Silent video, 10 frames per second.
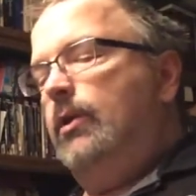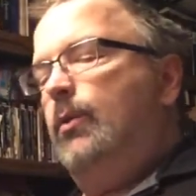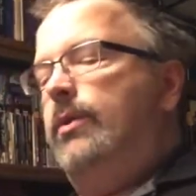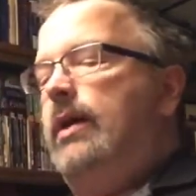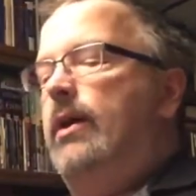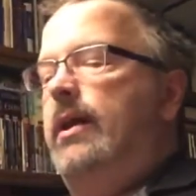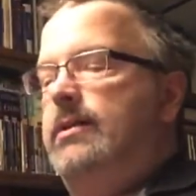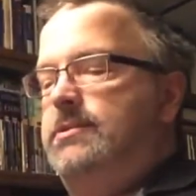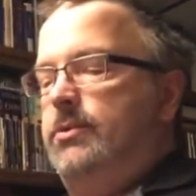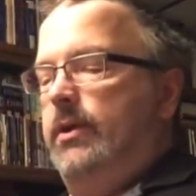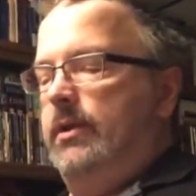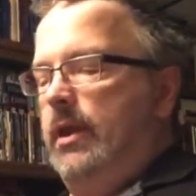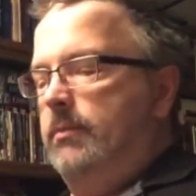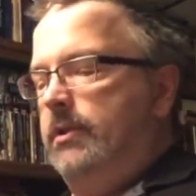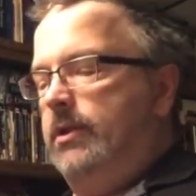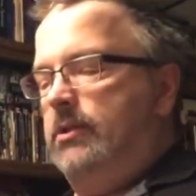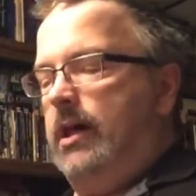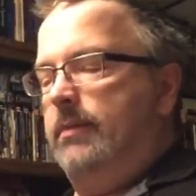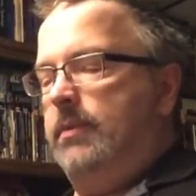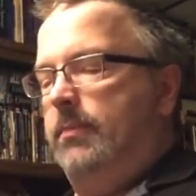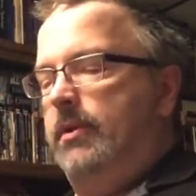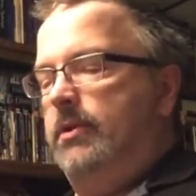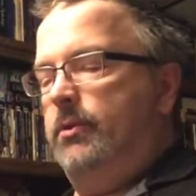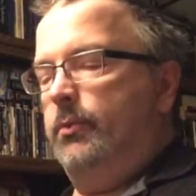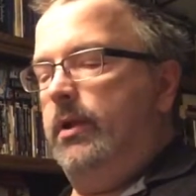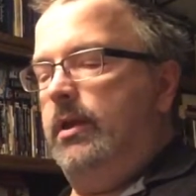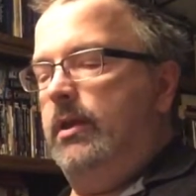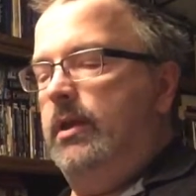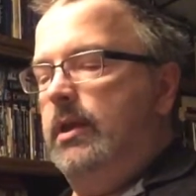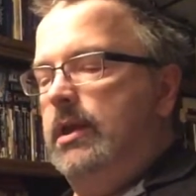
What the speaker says: Without answering, Emily climbed up into the rigging,